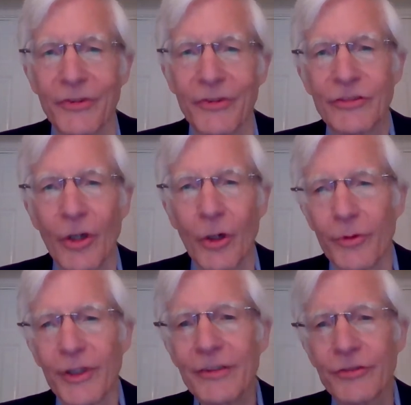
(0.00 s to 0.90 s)
So
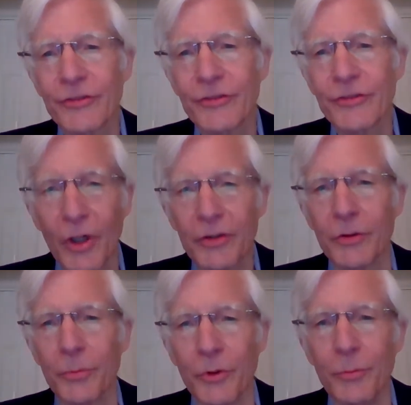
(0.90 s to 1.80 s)
these are
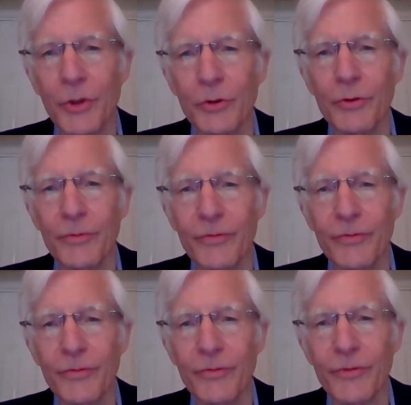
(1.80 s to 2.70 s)
remarkable
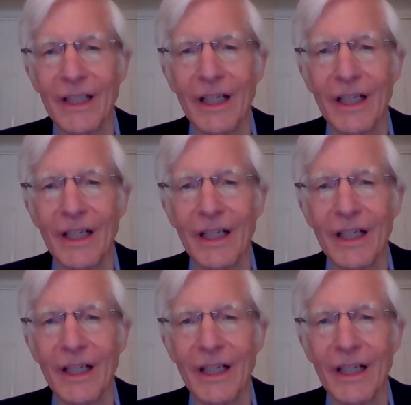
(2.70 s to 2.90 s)
moves,